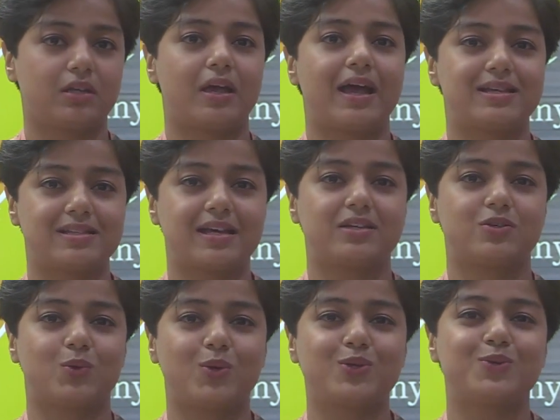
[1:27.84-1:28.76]
as I
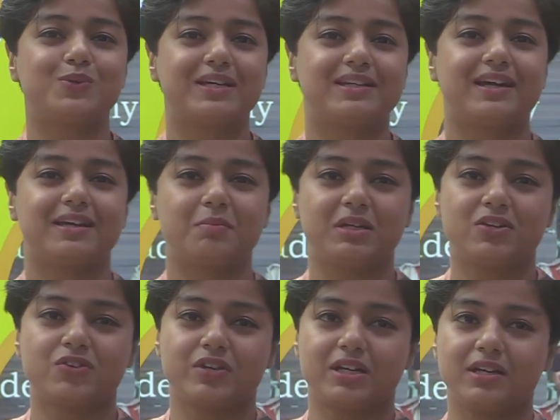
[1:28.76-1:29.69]
told you that I am
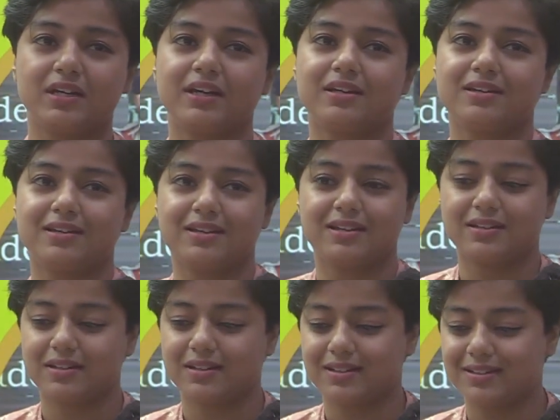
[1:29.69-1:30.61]
in training, and
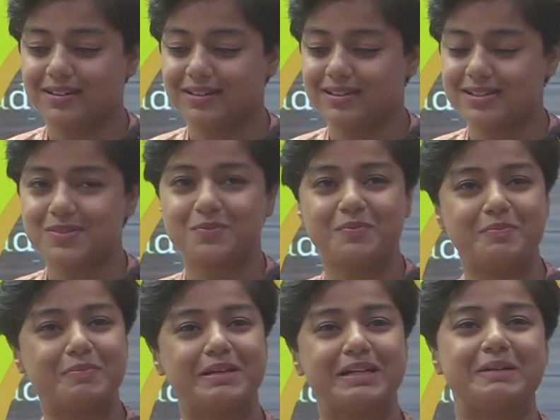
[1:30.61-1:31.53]
it is
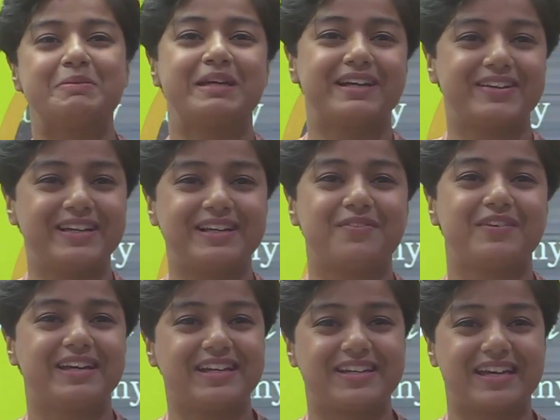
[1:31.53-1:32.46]
becoming really
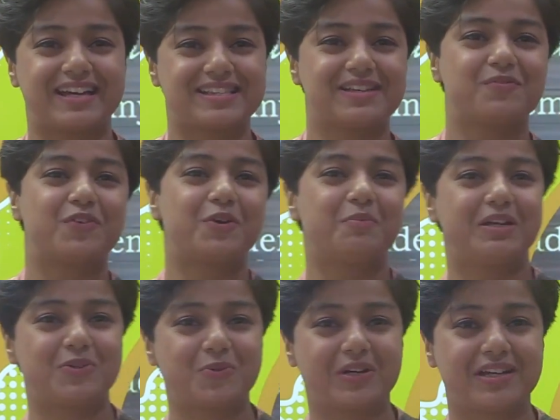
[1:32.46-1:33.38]
very taxing for
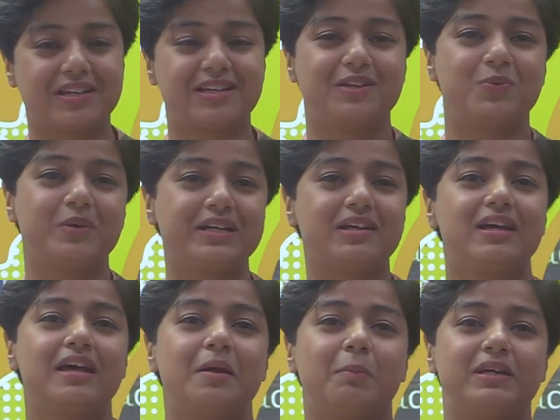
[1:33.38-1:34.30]
me to continue it.
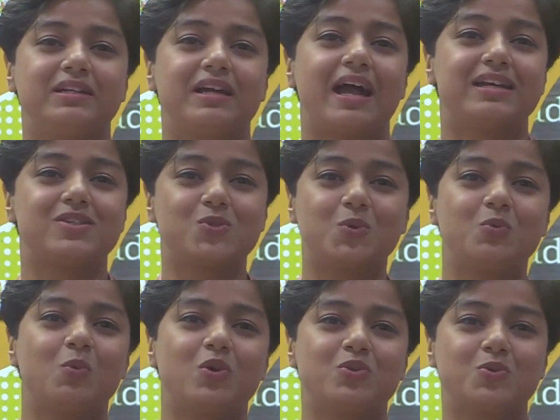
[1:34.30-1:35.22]
But I
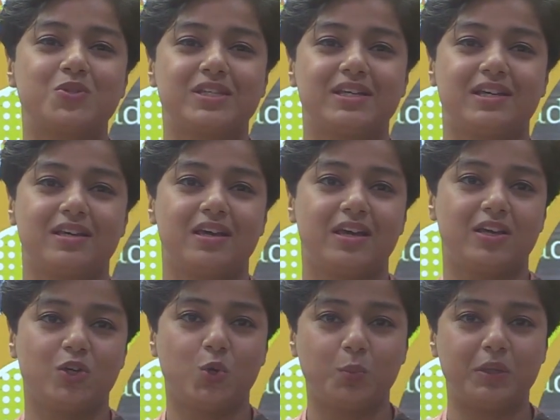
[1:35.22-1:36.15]
soon want to see
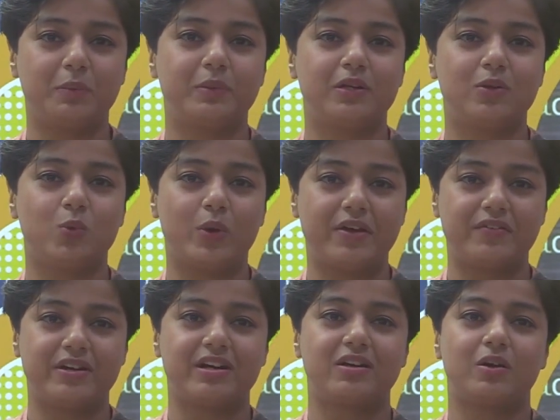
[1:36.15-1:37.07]
you people,
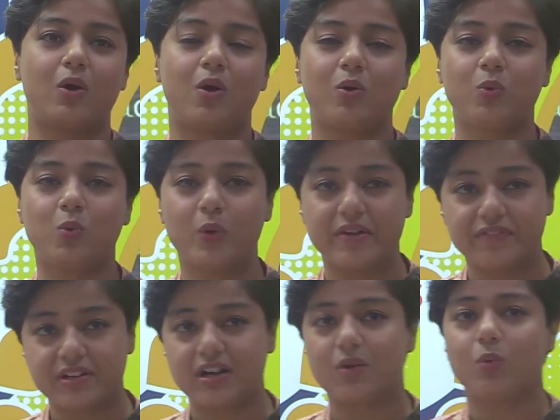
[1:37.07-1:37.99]

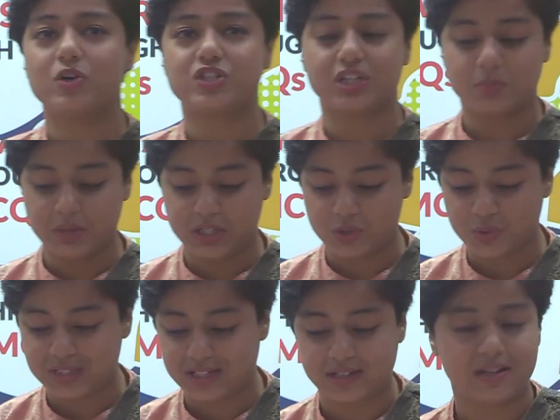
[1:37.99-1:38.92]
whoever are watching me
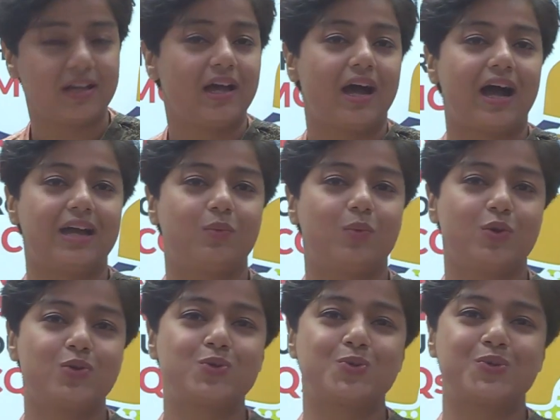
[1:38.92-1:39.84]
today, I
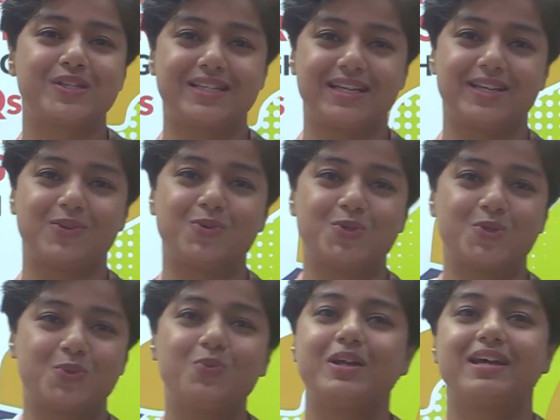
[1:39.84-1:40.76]
want to see you
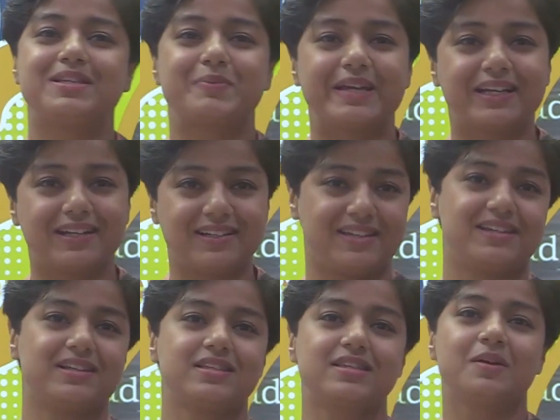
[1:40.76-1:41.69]
soon as my
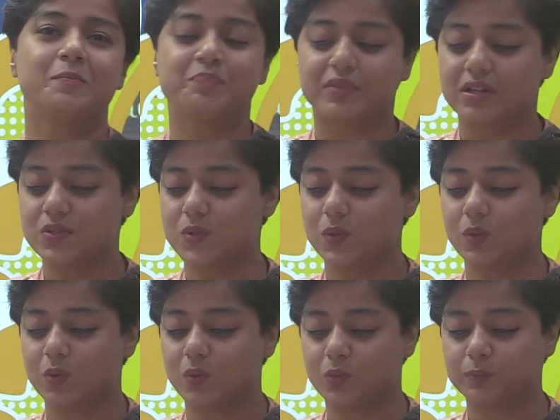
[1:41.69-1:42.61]
colleagues.
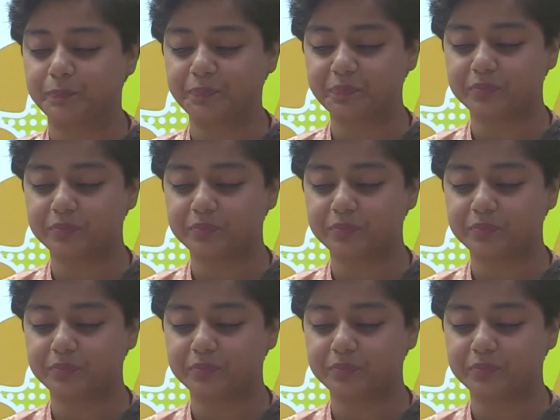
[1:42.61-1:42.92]
So,